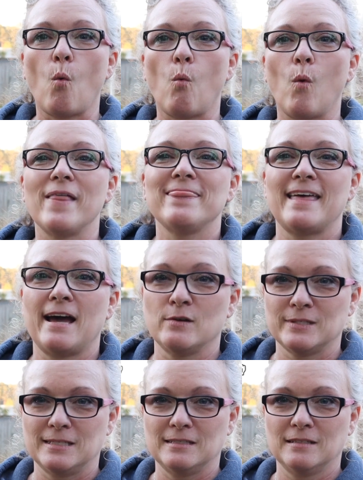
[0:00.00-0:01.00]

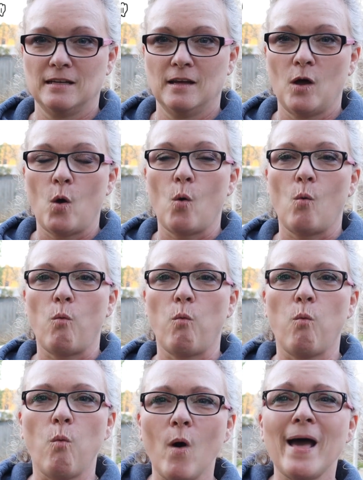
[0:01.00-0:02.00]

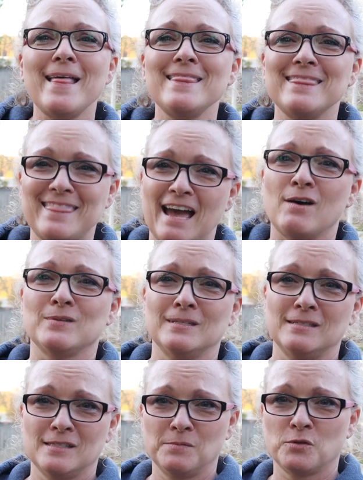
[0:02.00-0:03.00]

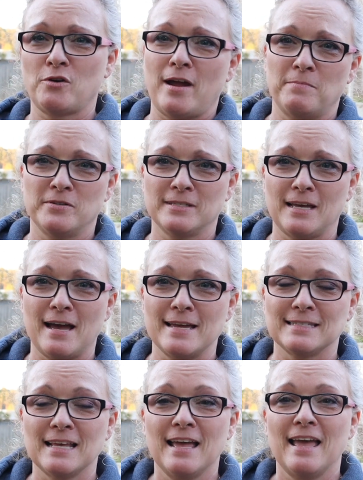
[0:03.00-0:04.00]
1,000 subscribers,
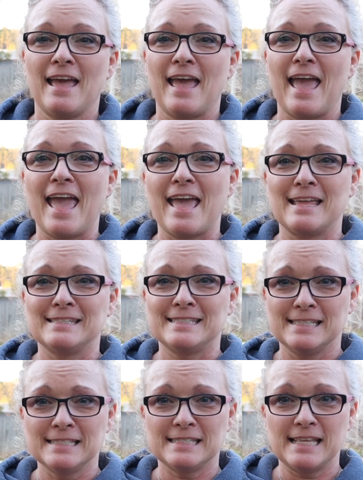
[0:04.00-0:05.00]
guys. And
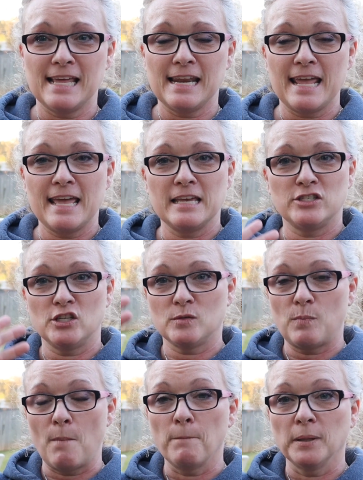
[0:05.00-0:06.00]
since then, it has
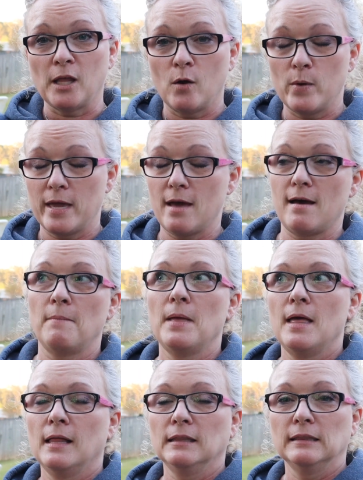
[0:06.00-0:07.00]
just been blowing up.
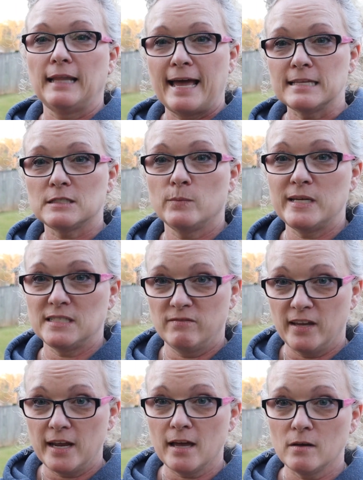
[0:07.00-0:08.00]
Last week's
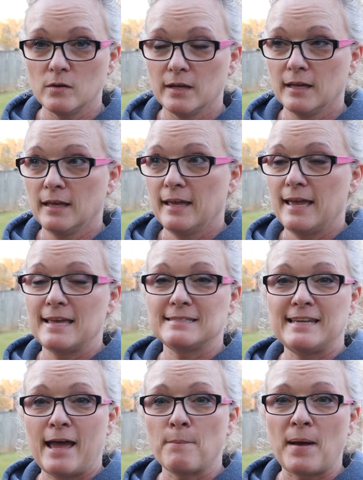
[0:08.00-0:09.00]
video
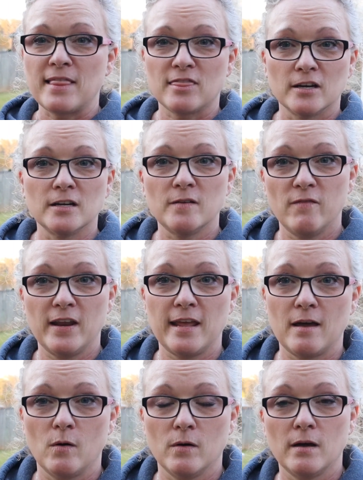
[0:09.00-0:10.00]
is now my third
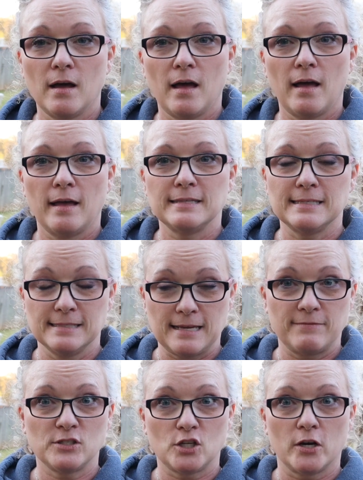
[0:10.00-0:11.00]
video since
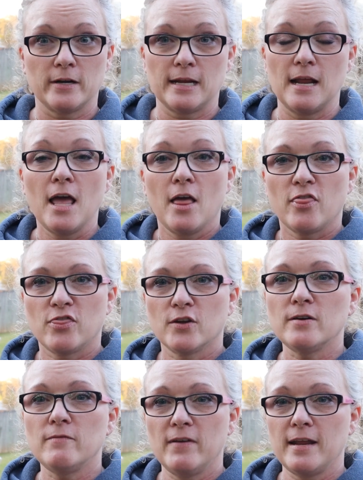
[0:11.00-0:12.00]
I've started.
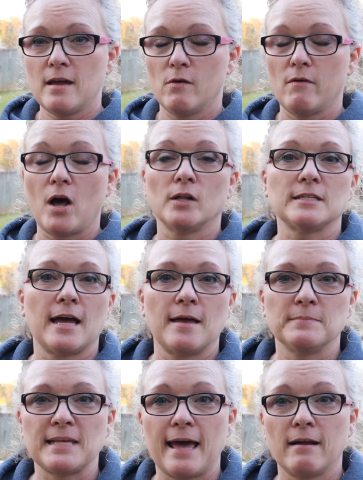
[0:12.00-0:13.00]
Third video all
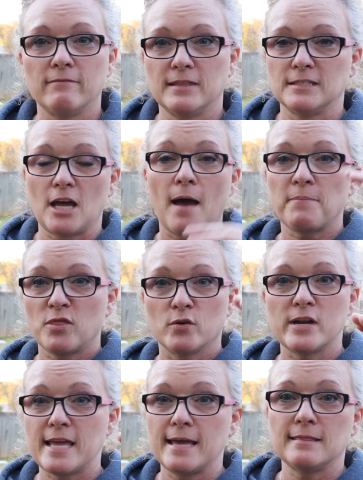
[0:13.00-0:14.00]
times. Out of the top
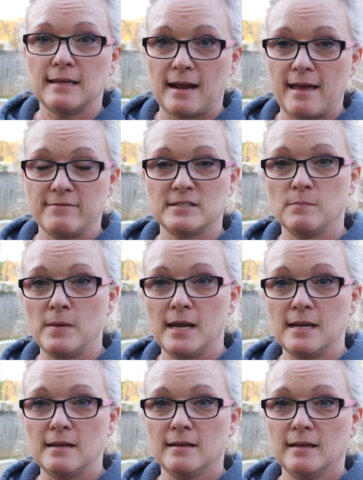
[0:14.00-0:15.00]
38 that I have
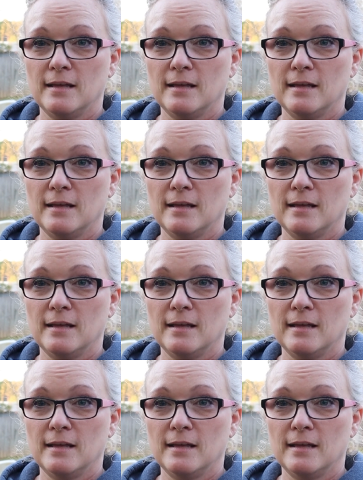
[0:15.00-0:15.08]
submitted,